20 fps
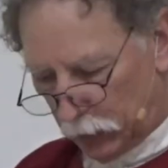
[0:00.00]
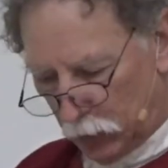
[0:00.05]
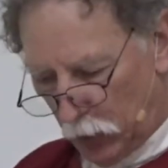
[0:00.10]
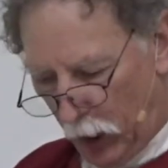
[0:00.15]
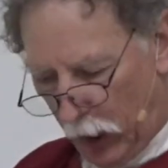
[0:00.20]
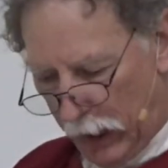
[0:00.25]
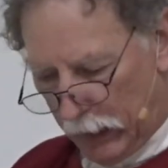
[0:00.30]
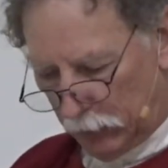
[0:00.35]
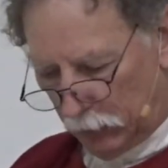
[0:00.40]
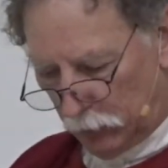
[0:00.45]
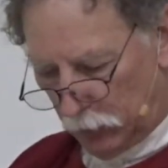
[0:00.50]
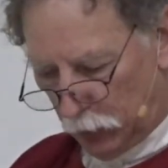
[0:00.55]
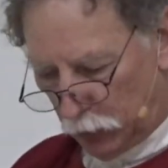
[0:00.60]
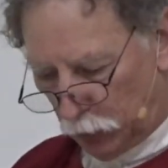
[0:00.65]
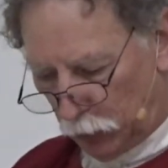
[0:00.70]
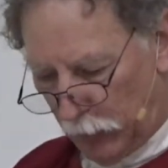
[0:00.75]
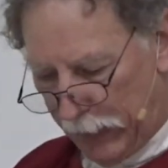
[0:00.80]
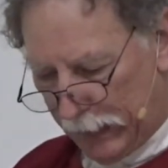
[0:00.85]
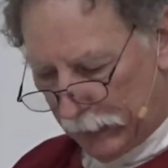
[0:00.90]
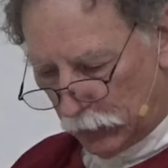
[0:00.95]
taught to
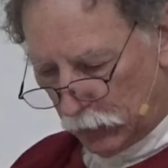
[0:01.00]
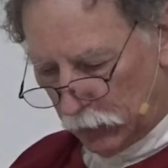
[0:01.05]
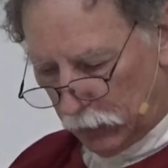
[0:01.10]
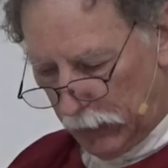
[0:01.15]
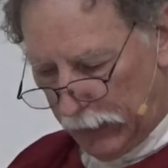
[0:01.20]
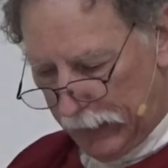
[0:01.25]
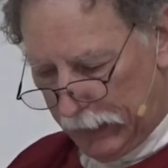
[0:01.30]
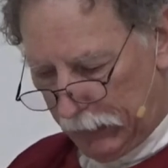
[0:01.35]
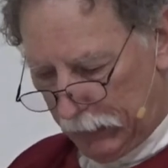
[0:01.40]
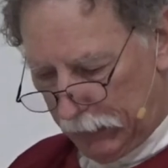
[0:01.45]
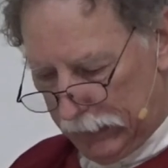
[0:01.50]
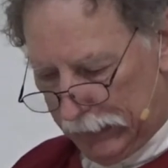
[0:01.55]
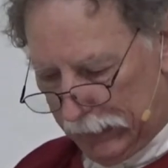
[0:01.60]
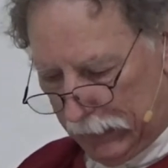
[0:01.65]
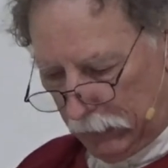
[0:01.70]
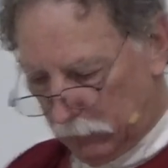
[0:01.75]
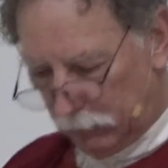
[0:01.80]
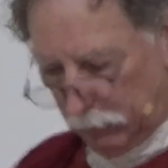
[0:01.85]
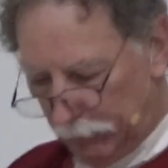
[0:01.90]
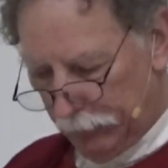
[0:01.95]
translate it
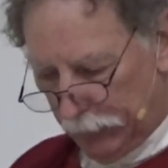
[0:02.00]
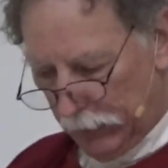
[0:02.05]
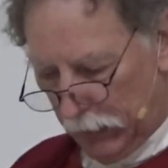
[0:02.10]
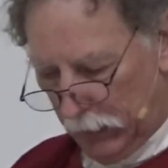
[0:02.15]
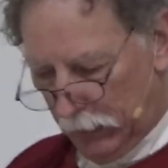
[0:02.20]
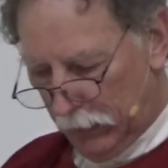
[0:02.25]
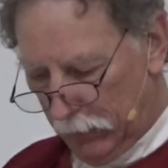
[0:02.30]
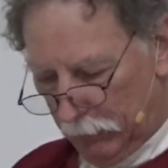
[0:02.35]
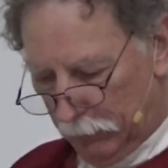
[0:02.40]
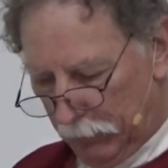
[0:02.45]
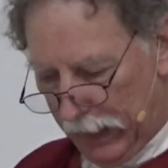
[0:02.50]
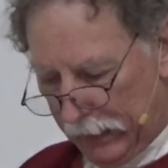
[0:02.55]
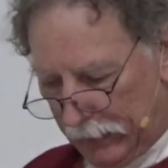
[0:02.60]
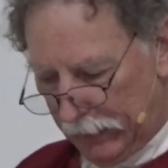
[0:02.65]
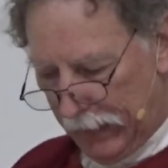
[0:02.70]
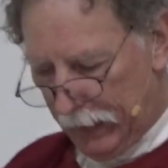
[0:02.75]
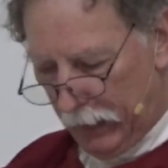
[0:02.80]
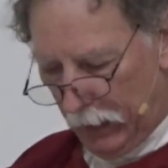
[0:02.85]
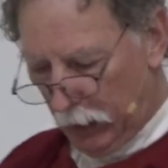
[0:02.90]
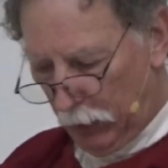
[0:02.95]
by the
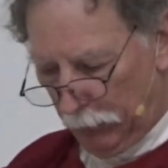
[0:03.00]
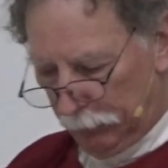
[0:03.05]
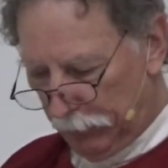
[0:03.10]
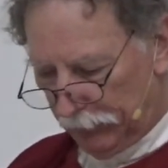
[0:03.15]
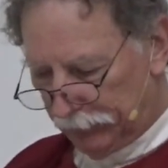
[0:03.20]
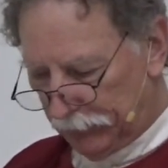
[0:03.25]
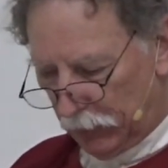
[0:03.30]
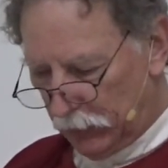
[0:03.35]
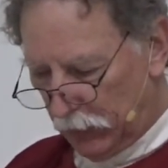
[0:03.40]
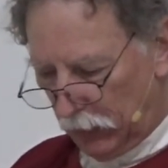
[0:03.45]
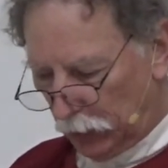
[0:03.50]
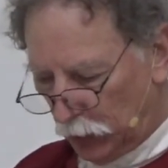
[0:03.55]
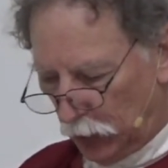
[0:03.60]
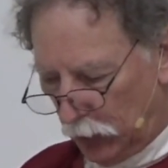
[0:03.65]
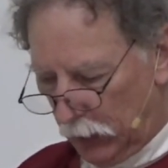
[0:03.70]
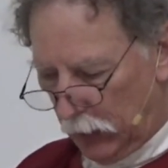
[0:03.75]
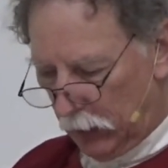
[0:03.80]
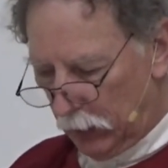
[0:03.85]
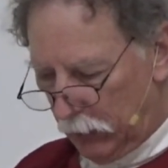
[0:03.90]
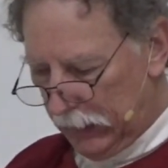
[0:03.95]
help of the
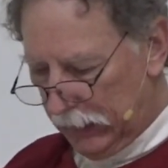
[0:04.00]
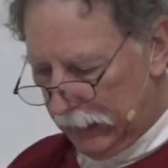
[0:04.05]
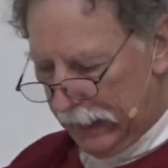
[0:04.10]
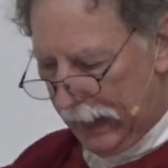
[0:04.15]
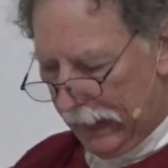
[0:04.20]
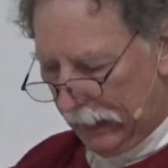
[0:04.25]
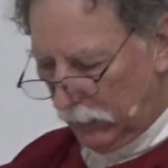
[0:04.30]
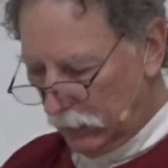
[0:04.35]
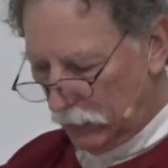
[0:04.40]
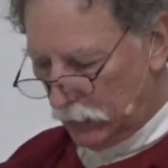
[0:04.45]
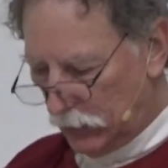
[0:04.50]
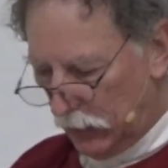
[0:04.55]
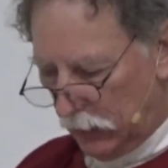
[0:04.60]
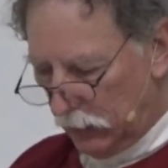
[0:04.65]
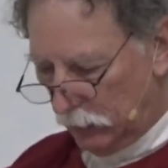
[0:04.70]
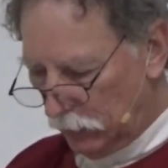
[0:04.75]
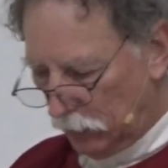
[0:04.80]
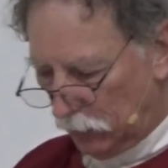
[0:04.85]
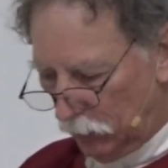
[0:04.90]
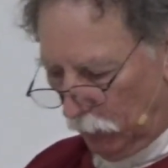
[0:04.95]
dictionary and
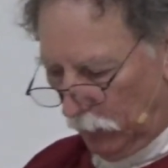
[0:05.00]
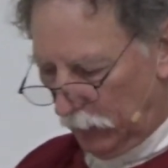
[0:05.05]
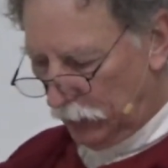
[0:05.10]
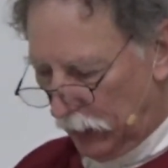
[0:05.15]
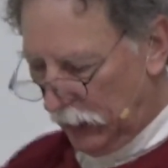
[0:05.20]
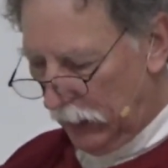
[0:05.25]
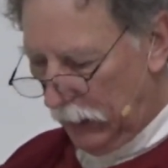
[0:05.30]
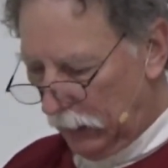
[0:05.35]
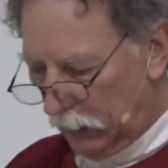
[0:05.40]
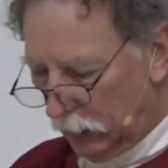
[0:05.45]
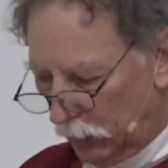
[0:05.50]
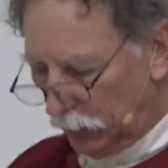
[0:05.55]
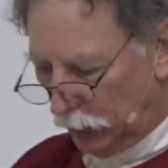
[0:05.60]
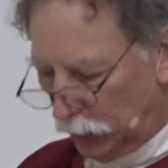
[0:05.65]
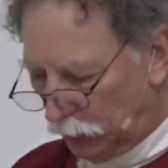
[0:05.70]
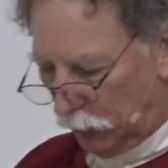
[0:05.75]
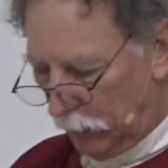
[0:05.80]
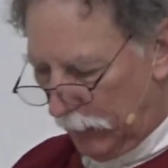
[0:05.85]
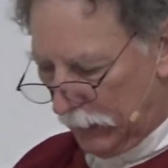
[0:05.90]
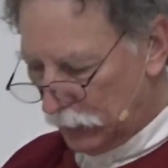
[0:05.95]
antecedents which English
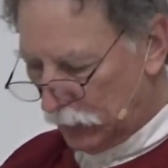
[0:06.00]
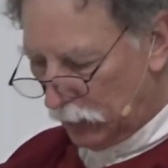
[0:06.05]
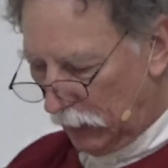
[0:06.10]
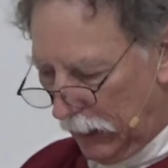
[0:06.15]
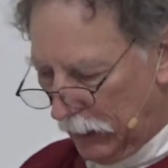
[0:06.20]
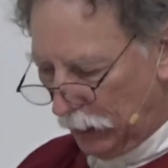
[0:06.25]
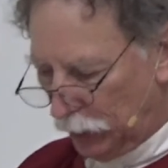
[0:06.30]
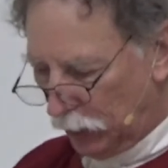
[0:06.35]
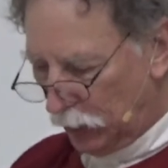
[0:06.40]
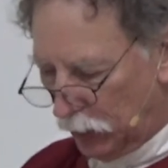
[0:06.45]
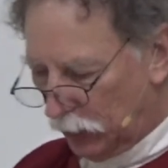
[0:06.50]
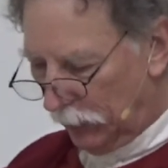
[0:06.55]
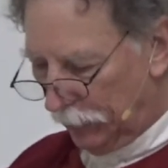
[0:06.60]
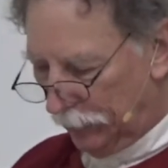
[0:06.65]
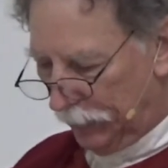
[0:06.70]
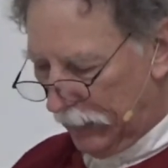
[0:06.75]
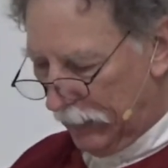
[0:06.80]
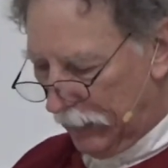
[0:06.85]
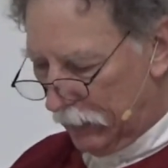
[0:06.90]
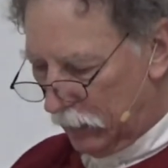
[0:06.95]
translations of
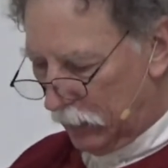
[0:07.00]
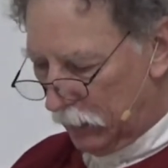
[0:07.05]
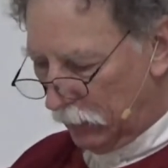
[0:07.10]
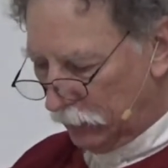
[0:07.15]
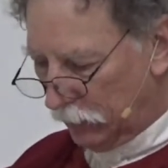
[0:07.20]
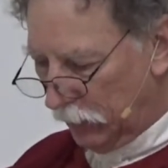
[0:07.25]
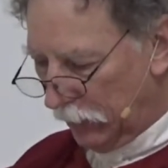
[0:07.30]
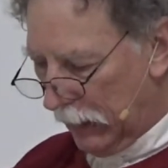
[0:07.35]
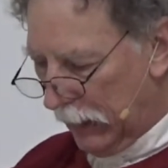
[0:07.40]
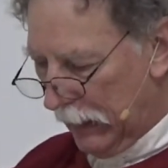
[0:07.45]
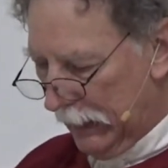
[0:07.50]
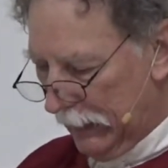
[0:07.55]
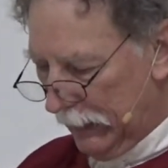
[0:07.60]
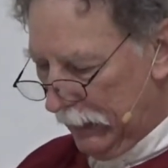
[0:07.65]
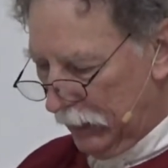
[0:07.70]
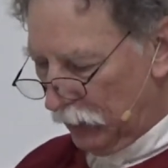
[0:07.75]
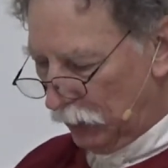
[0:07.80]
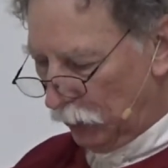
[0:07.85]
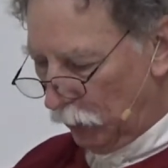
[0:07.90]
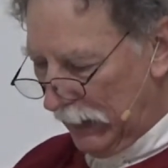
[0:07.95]
their
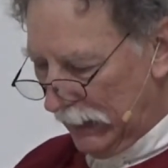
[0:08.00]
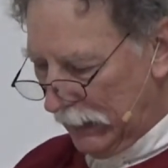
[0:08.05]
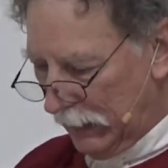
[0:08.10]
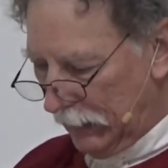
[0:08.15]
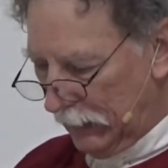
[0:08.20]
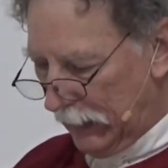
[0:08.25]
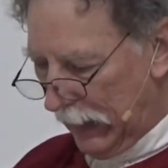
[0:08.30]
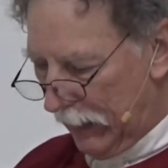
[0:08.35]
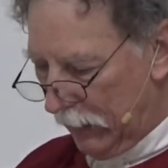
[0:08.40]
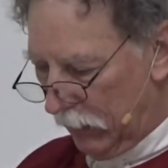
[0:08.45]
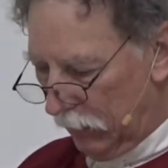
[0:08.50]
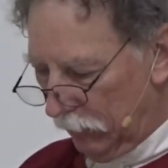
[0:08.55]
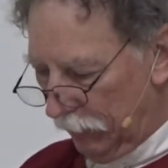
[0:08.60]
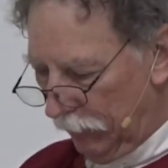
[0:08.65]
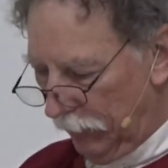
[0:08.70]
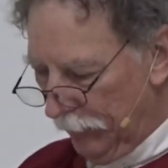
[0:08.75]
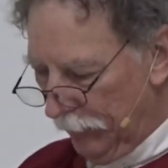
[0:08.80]
is written down